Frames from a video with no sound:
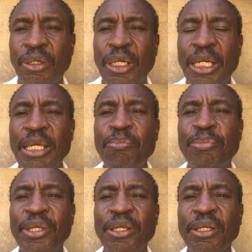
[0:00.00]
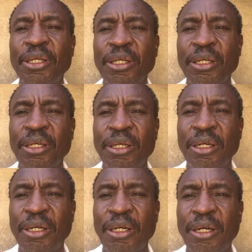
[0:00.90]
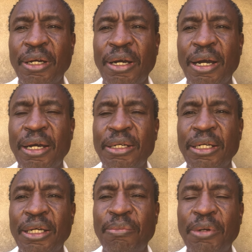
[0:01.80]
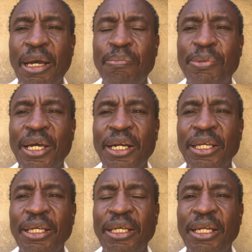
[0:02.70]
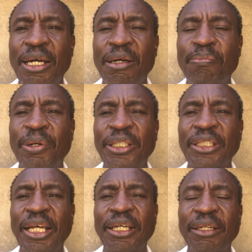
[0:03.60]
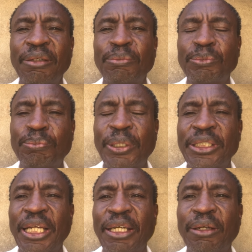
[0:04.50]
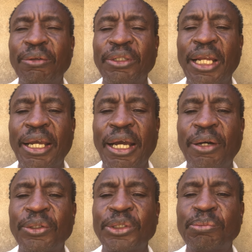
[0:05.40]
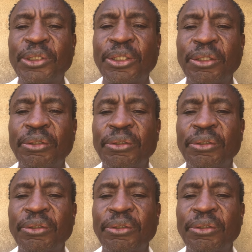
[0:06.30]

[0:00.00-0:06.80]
limping and uh, appearing in a place like place like looked like a hospital.